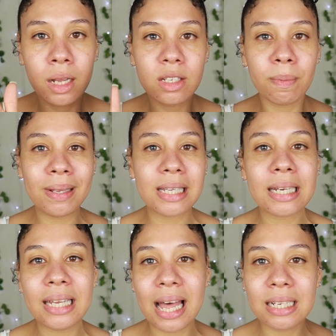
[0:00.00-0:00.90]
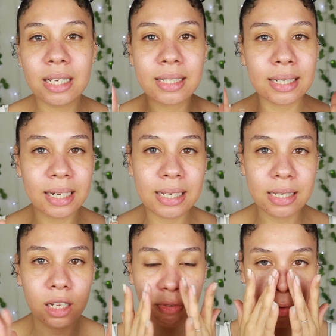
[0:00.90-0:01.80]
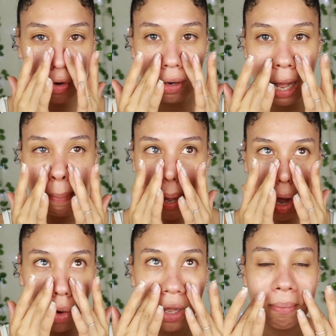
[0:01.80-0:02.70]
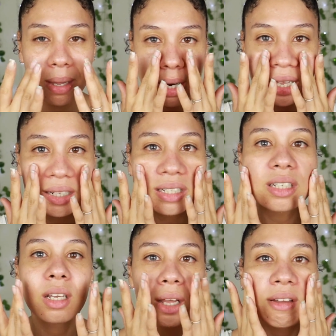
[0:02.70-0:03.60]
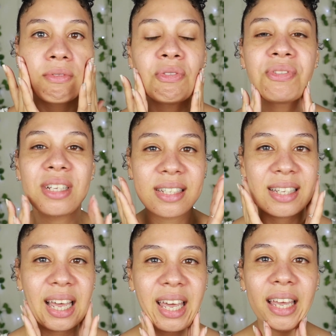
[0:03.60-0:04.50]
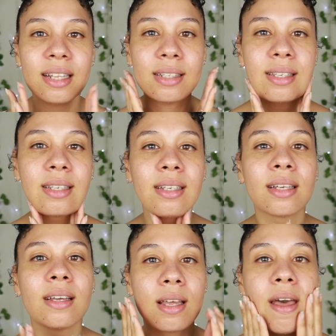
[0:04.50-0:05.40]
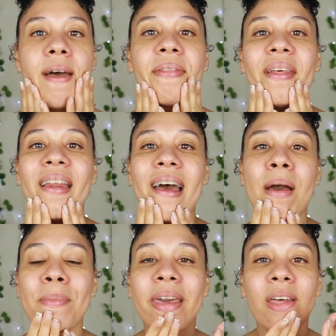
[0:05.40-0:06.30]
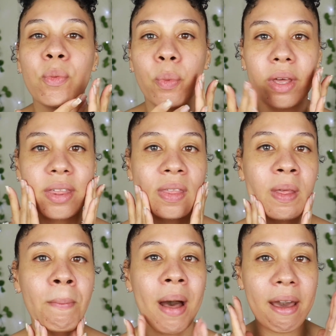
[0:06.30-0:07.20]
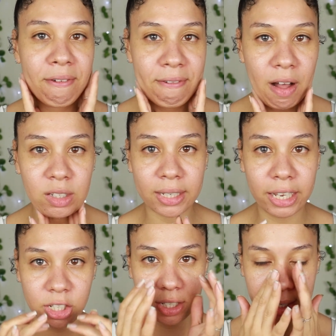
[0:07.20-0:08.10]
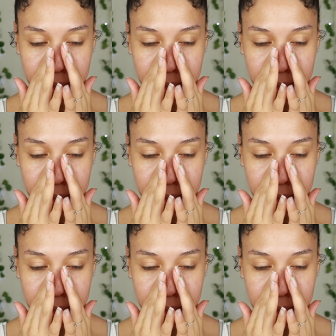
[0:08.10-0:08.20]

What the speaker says: So basically I just let it set for about a minute, 50 seconds, and then I begin with my foundation.